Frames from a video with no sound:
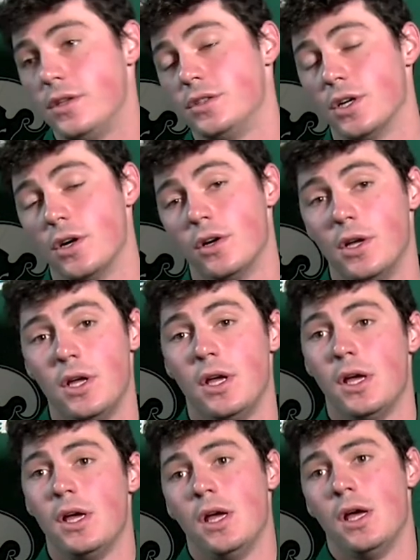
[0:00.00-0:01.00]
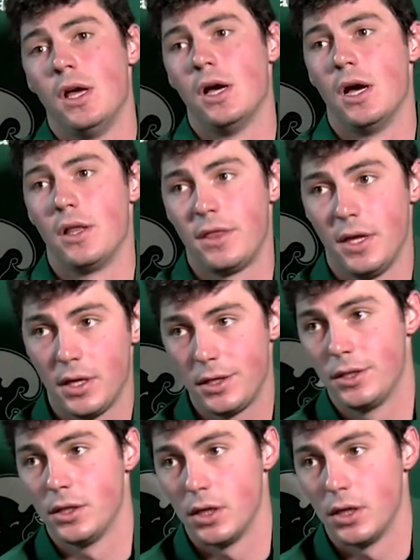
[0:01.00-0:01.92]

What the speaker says: So I think